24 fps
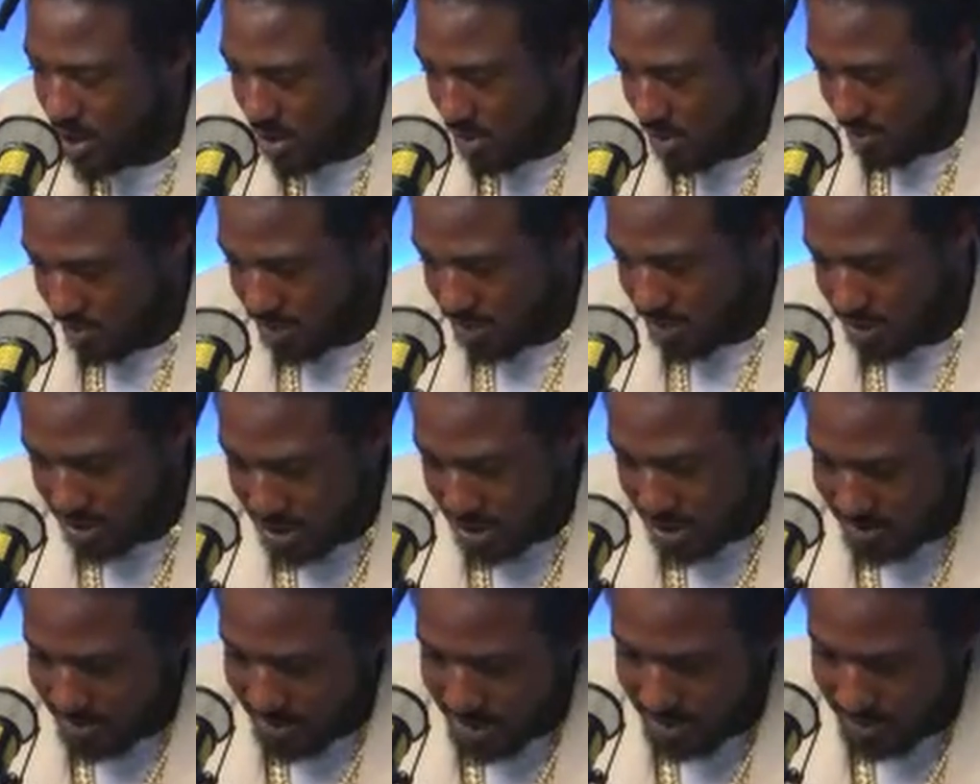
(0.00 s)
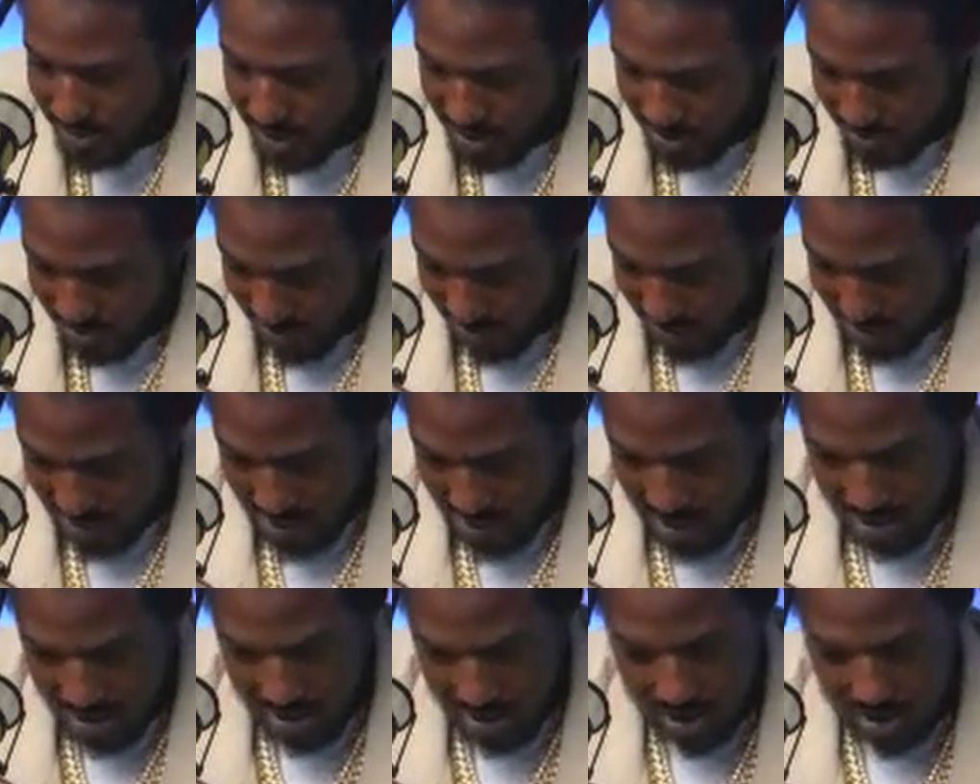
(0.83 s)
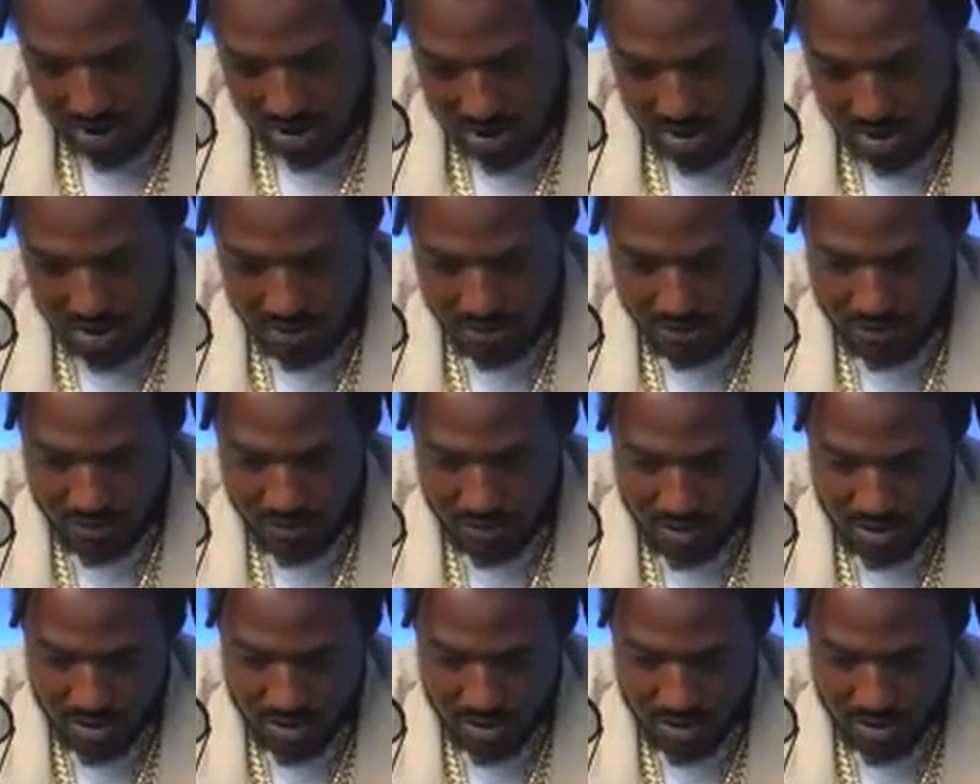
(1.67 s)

we just come in with the mentality of